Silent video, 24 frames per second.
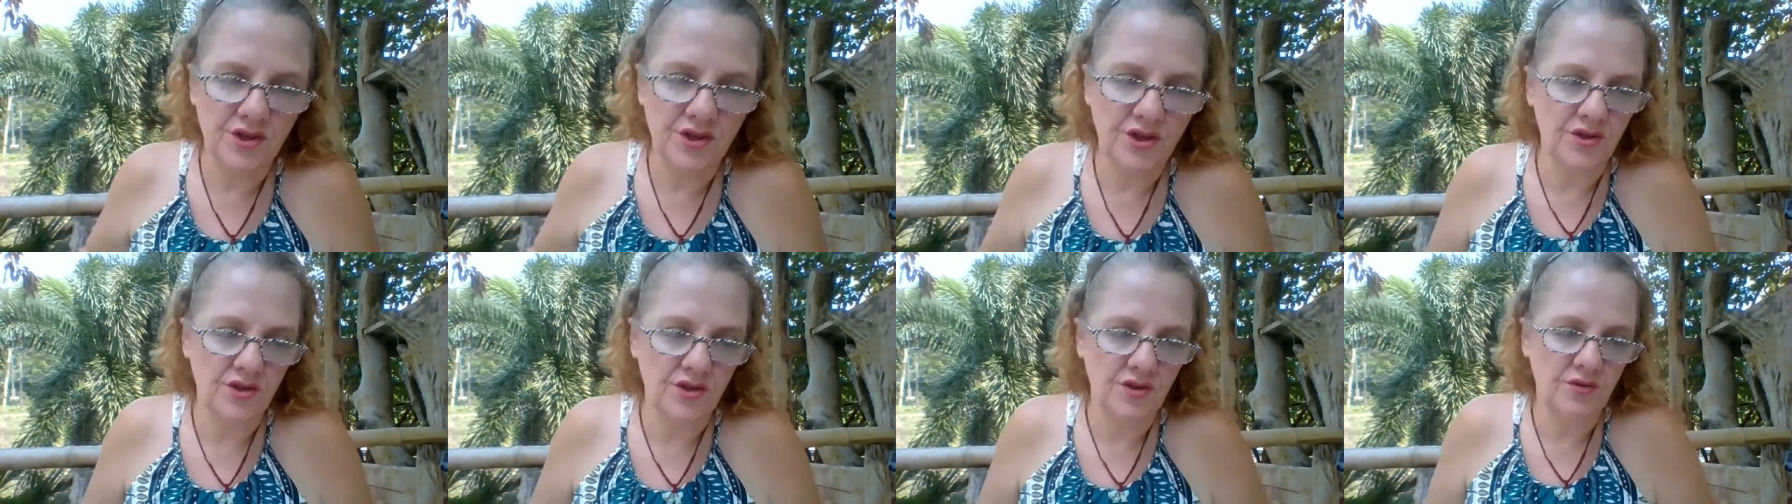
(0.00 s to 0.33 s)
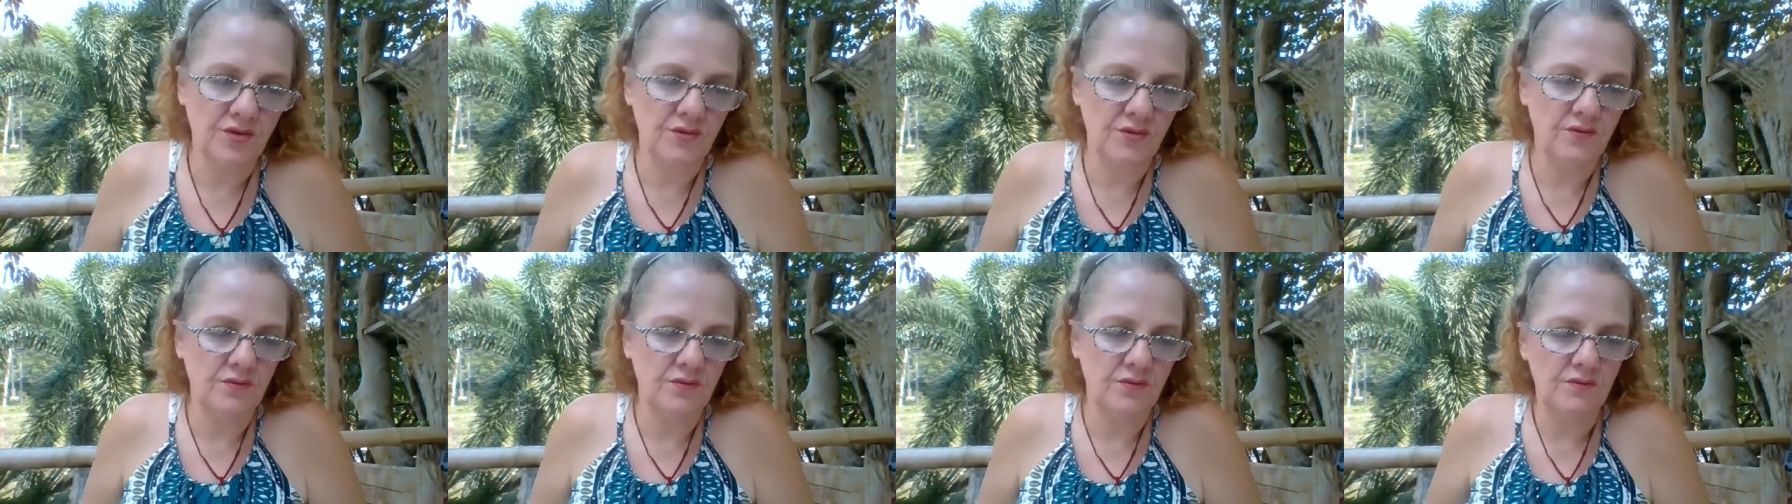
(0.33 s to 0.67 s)

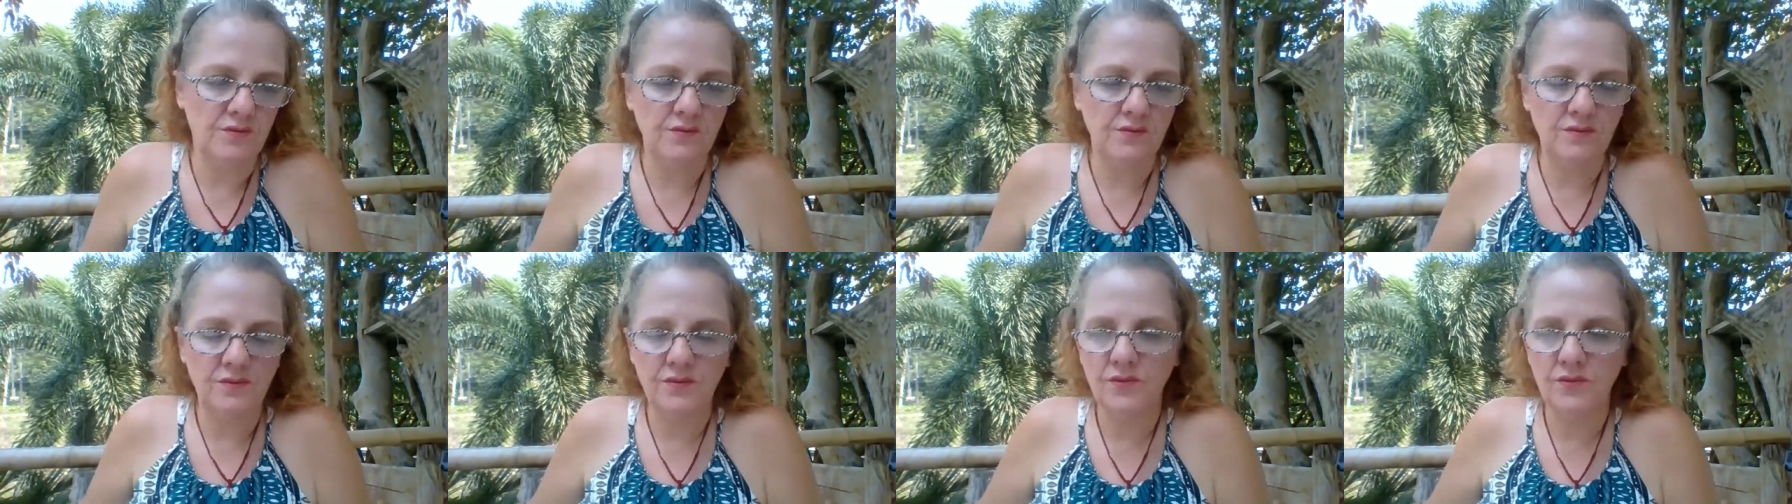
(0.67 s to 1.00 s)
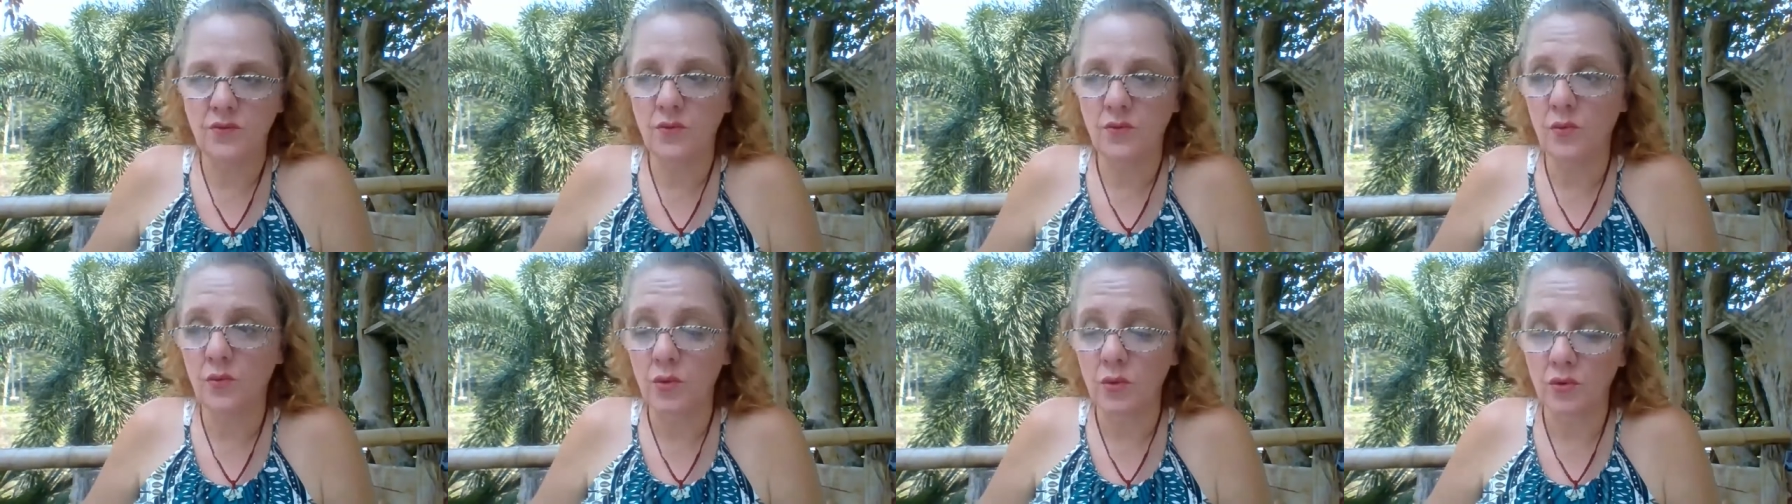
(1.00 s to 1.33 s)
to
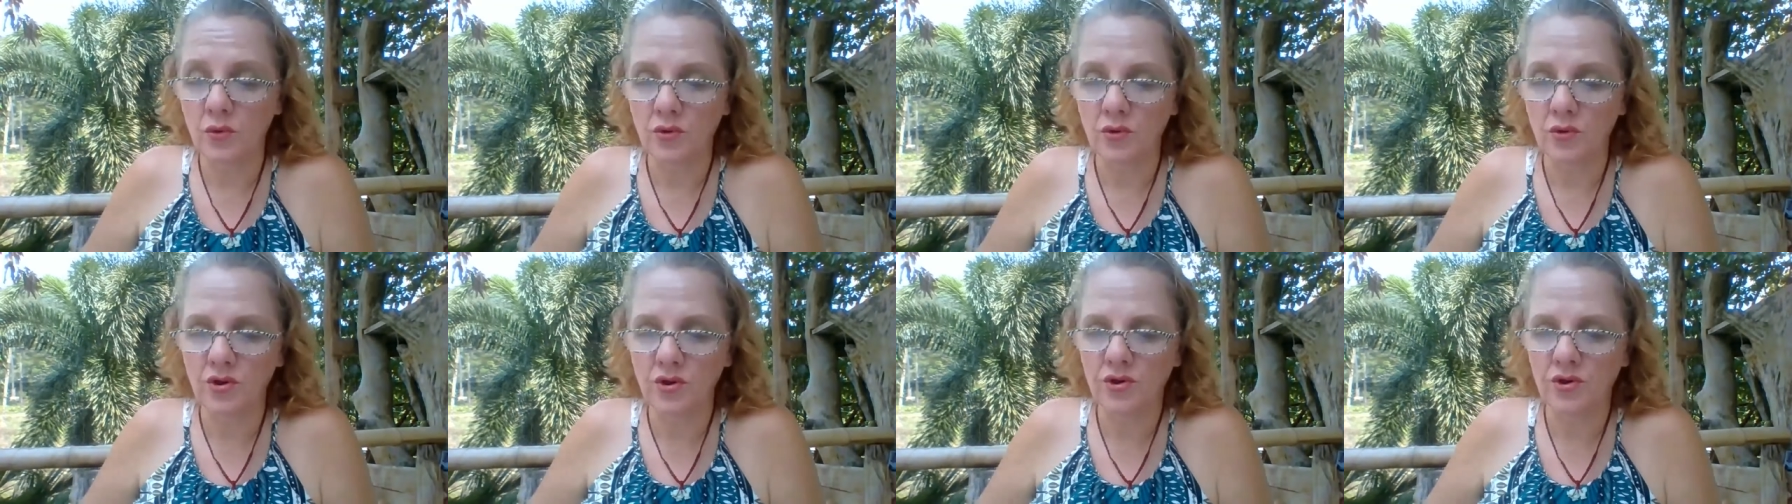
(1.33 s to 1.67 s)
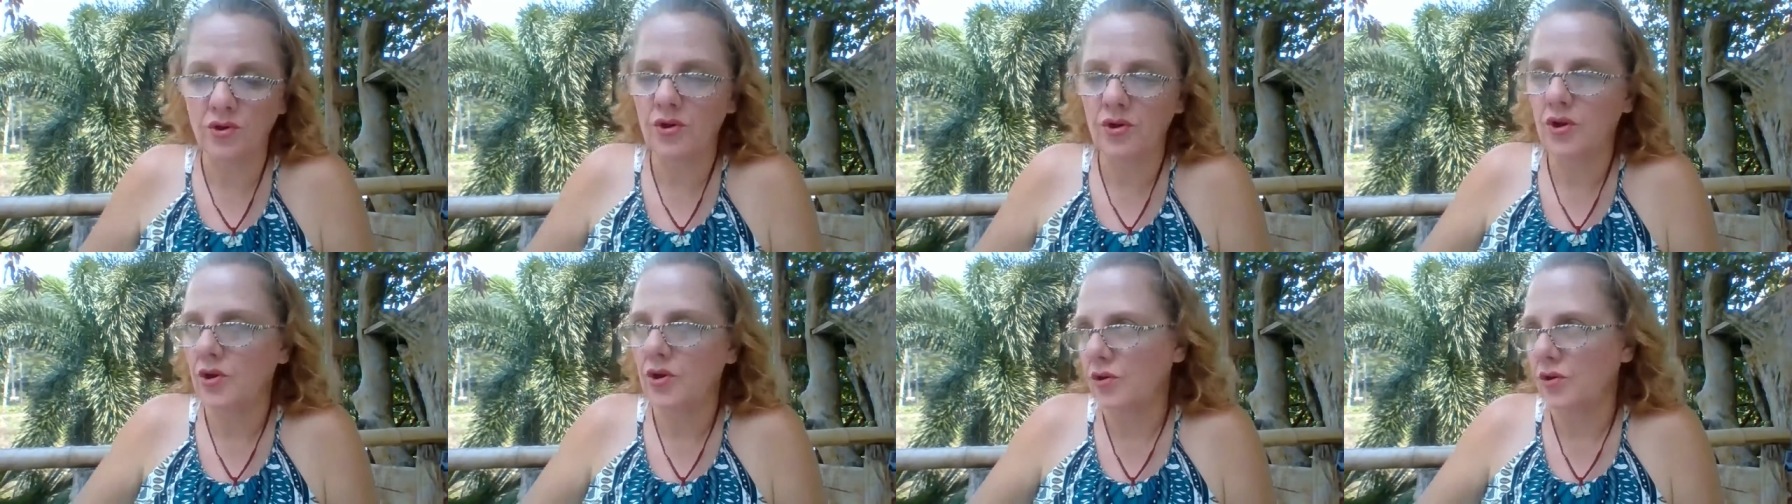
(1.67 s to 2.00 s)
walk,
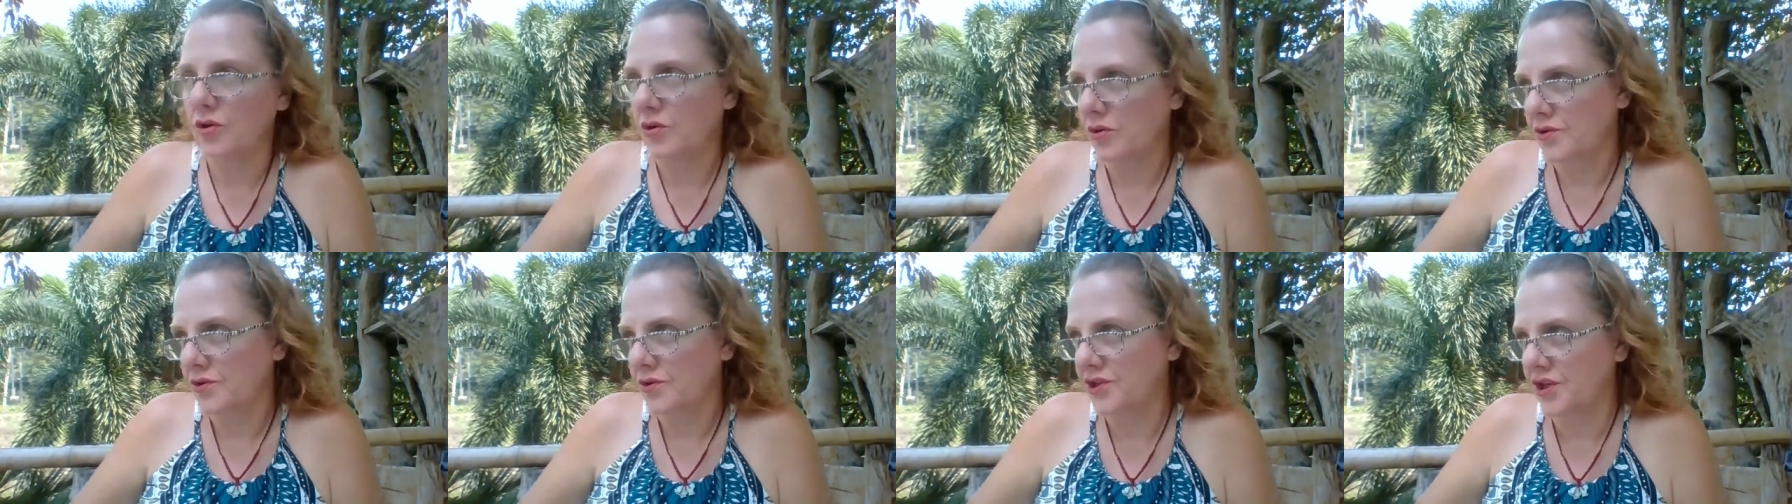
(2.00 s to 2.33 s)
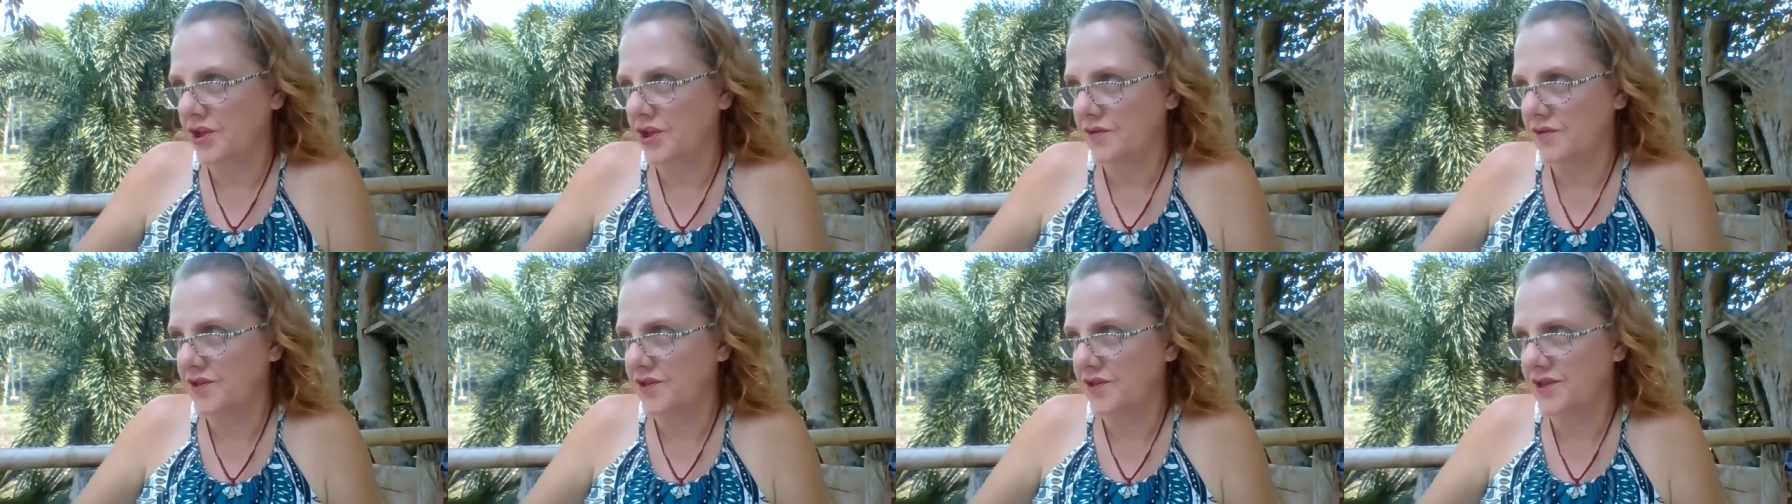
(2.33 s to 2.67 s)

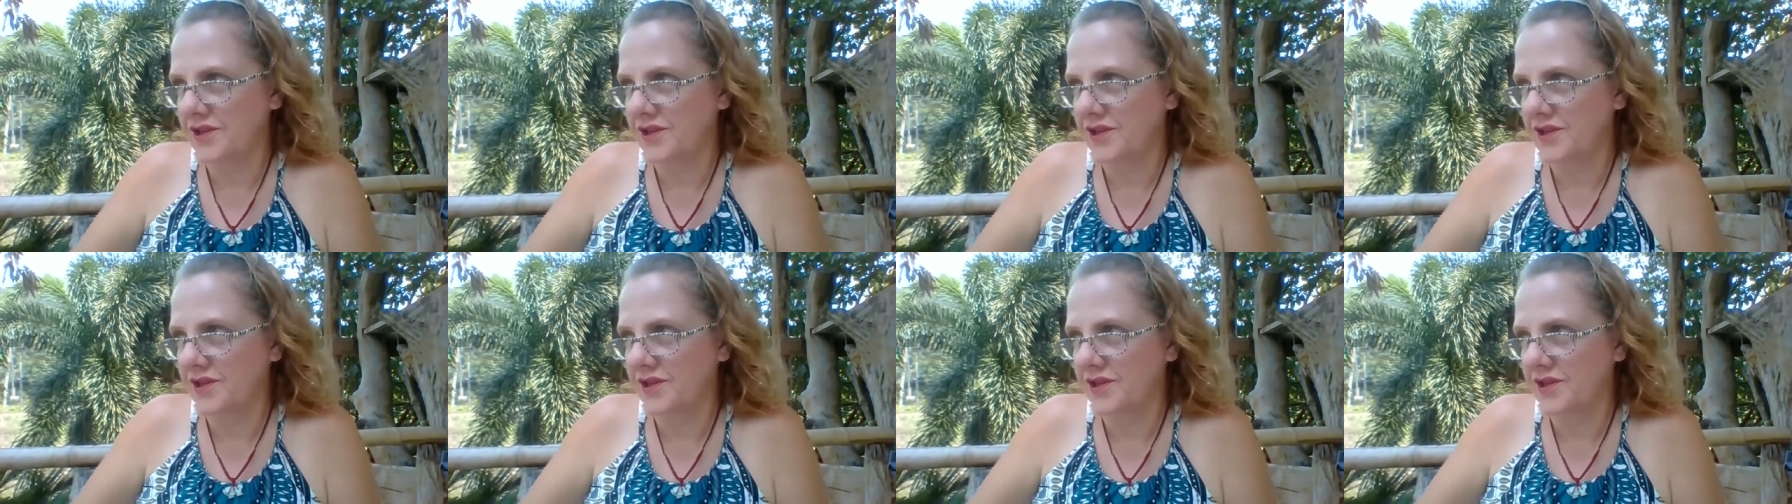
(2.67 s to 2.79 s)
to